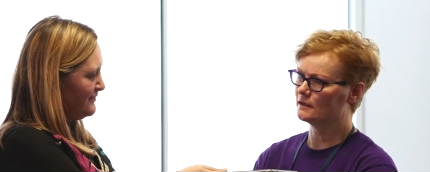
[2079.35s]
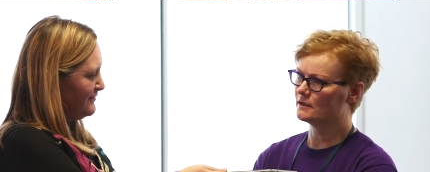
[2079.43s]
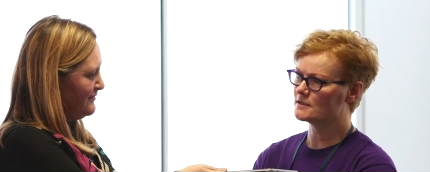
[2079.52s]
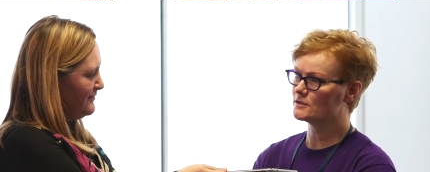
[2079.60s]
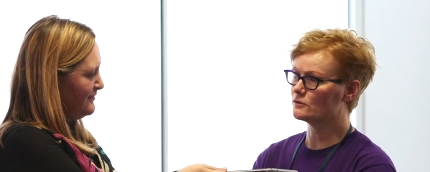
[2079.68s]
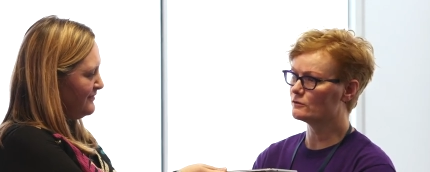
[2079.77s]

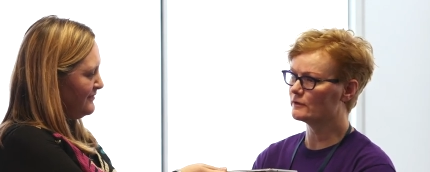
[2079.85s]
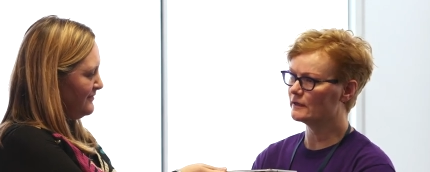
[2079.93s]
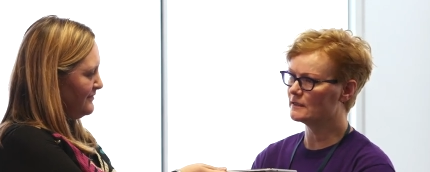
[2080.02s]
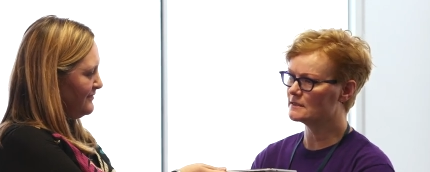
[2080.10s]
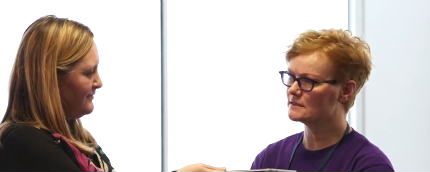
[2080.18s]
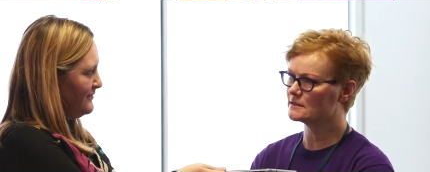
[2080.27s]

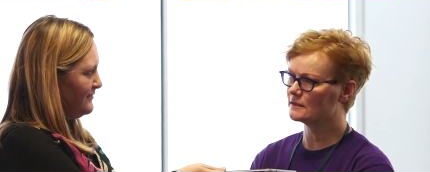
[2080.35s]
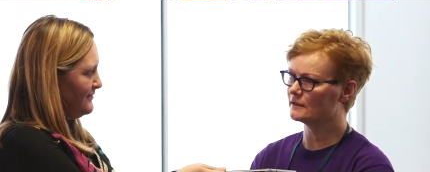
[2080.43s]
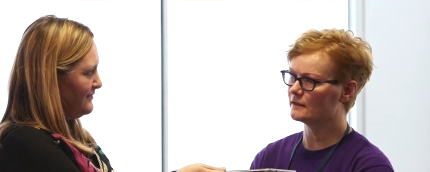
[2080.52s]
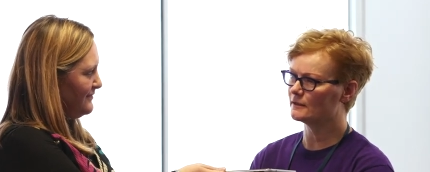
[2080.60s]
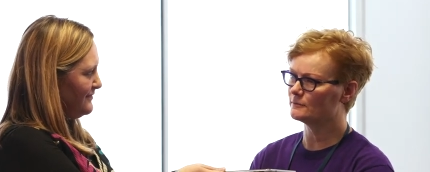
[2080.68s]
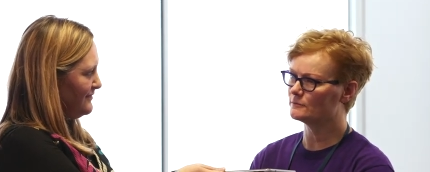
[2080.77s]
Speaker 1: stories
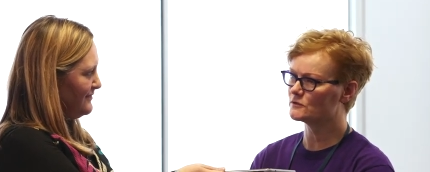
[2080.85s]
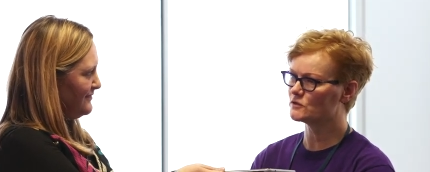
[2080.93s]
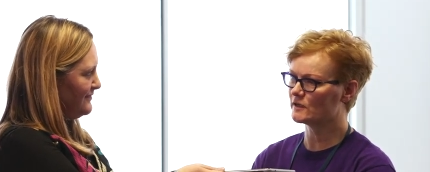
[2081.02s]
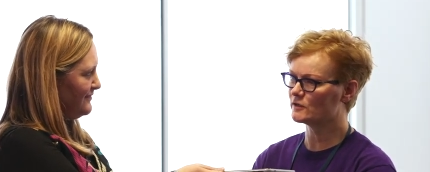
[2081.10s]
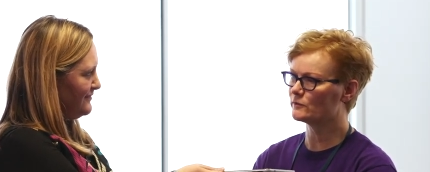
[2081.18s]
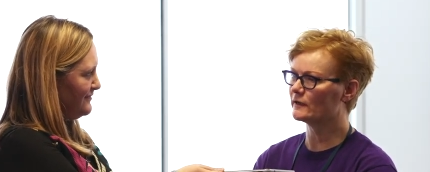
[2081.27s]
um,
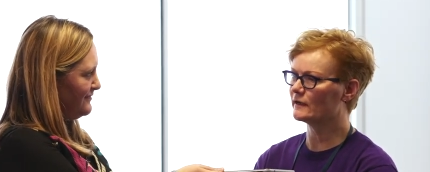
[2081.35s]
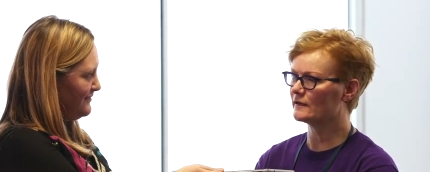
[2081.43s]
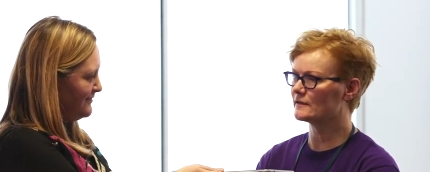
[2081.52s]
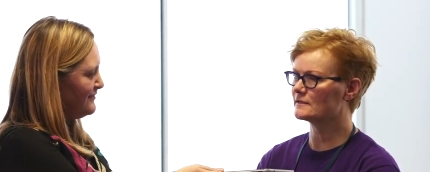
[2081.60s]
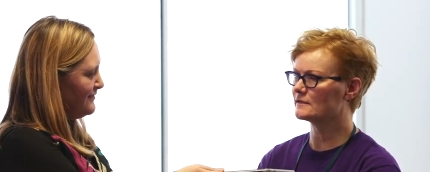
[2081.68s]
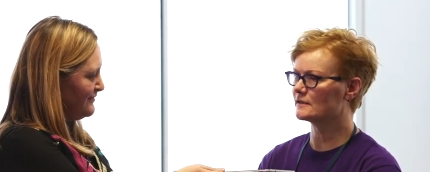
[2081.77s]
straight away and
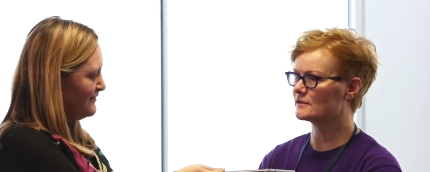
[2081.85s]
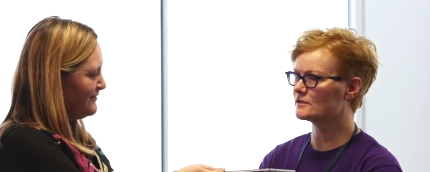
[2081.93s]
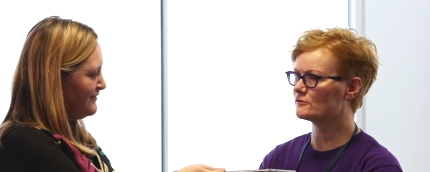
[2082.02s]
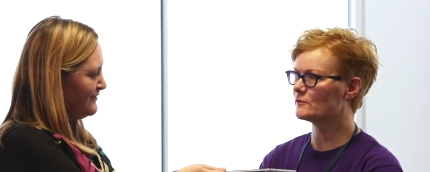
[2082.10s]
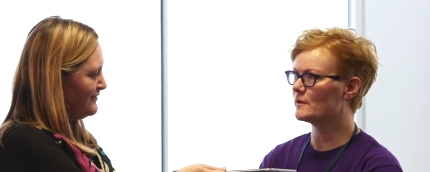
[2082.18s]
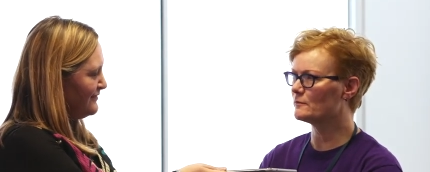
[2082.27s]
they tend to
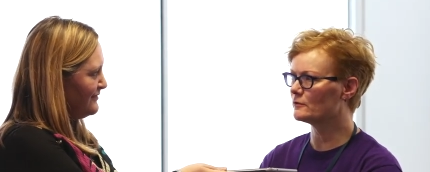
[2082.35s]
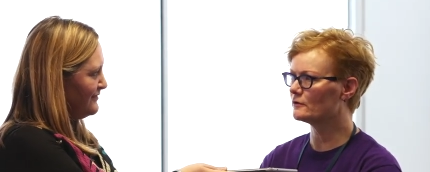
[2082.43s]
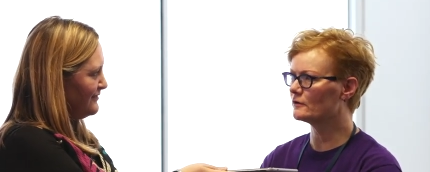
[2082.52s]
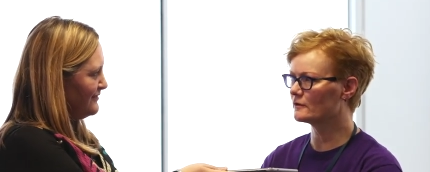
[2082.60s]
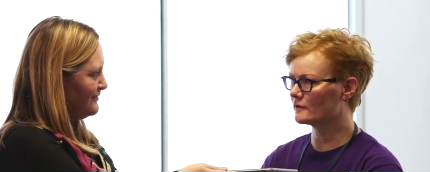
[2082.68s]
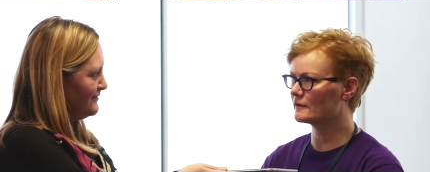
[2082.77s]
remember
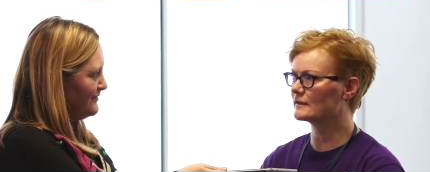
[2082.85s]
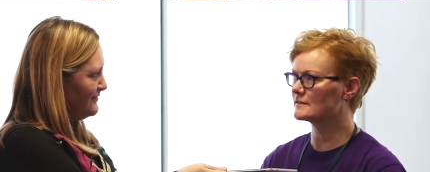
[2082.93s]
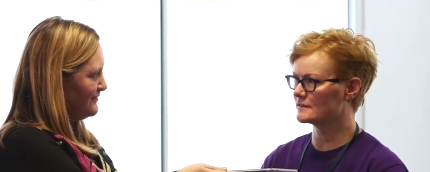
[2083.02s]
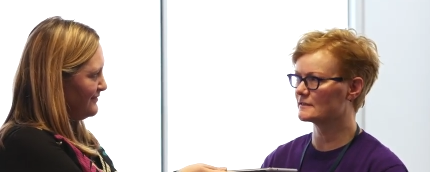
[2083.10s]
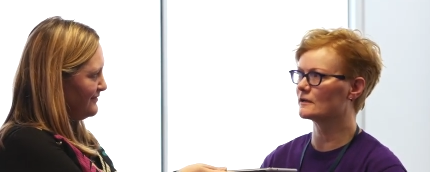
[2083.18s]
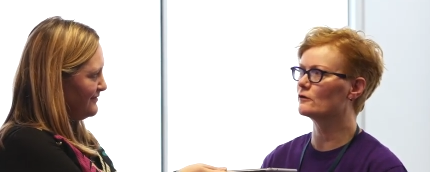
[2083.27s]
the things
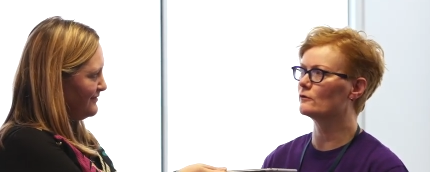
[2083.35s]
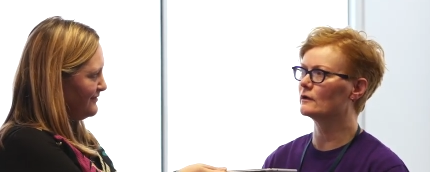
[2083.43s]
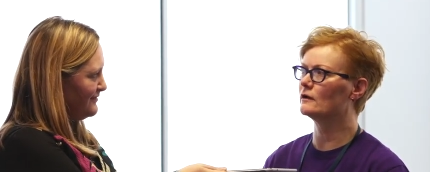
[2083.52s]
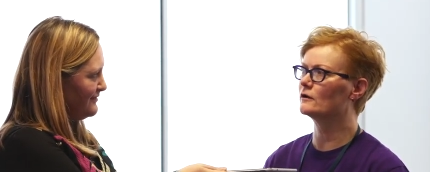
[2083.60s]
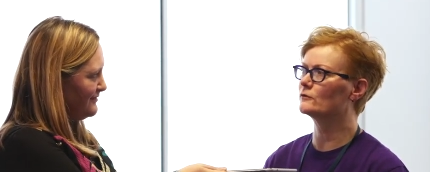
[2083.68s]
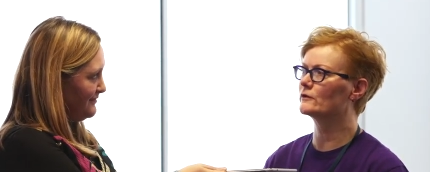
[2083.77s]
as they go
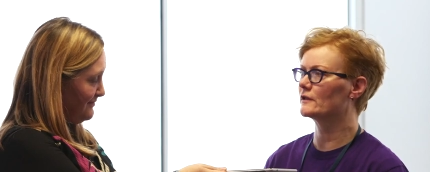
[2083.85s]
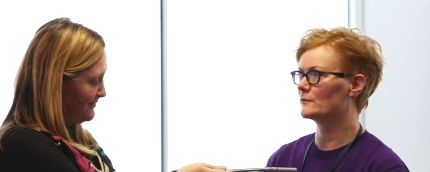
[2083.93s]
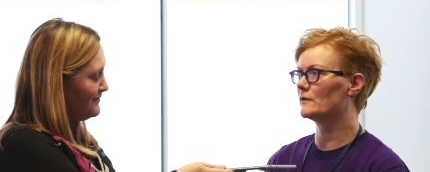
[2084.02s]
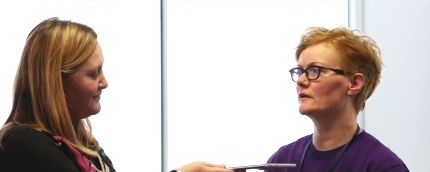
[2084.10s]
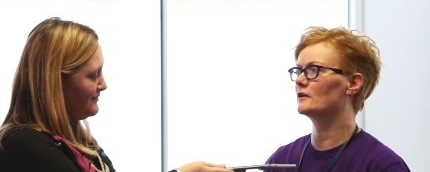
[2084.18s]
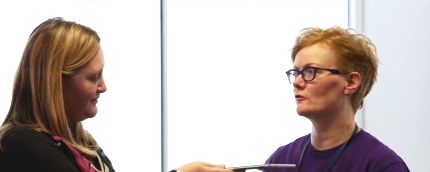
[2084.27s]
along where they
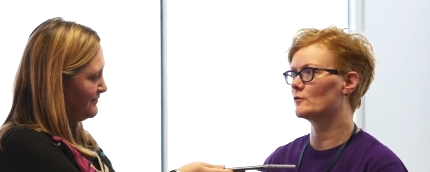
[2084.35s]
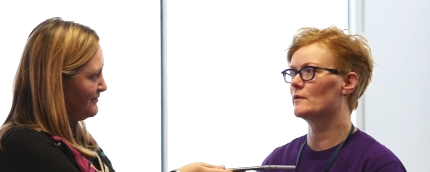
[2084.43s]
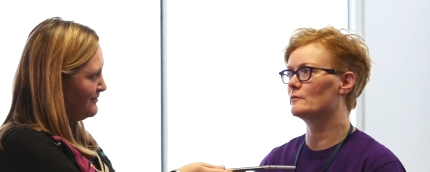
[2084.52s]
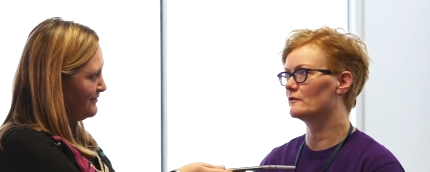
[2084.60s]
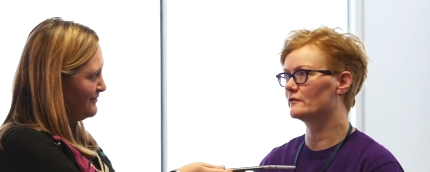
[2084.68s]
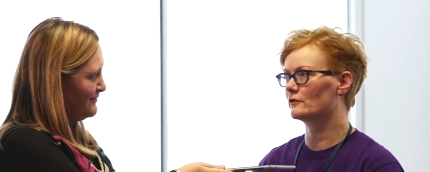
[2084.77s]
might not
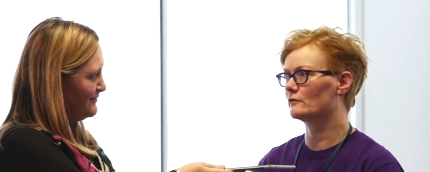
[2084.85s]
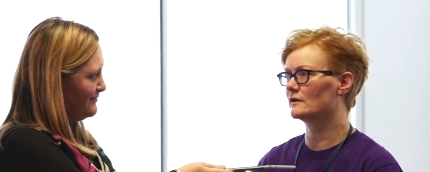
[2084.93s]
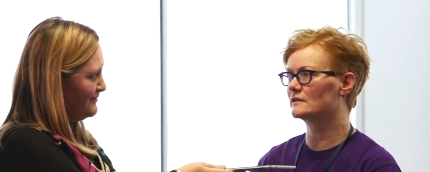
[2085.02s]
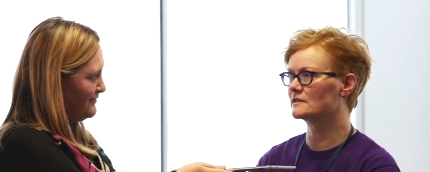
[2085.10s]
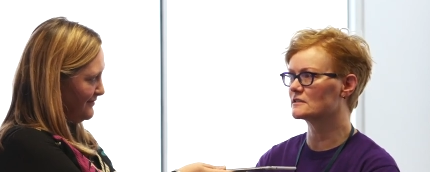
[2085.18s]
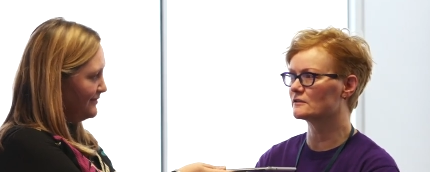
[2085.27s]
remember if they're
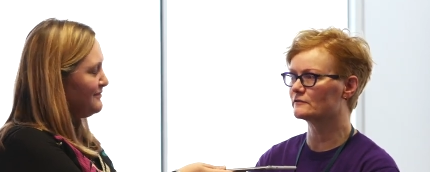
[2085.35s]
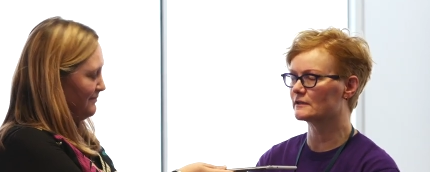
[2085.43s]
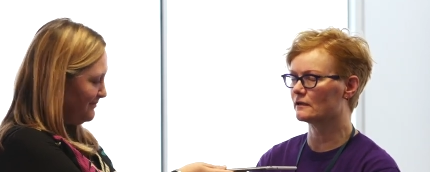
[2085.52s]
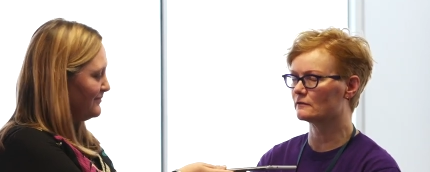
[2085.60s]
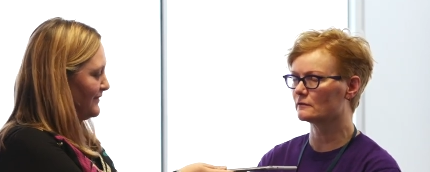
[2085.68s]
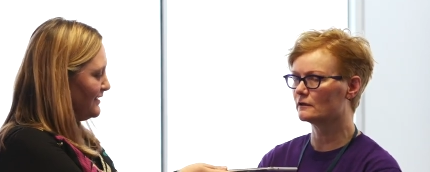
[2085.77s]
writing stuff
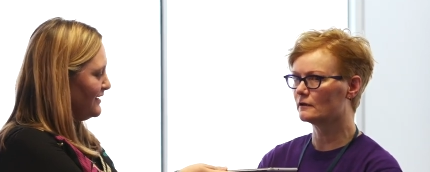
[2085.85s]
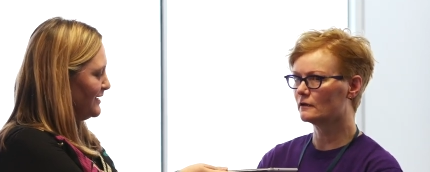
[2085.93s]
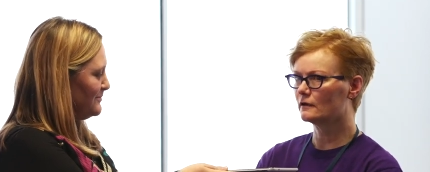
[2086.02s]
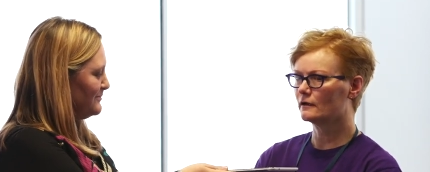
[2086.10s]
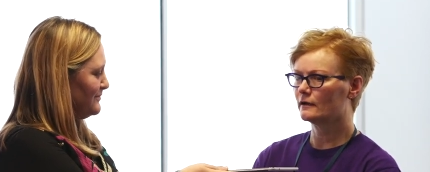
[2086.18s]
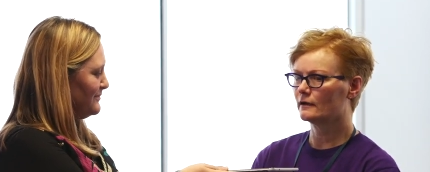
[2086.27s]
down. Yeah.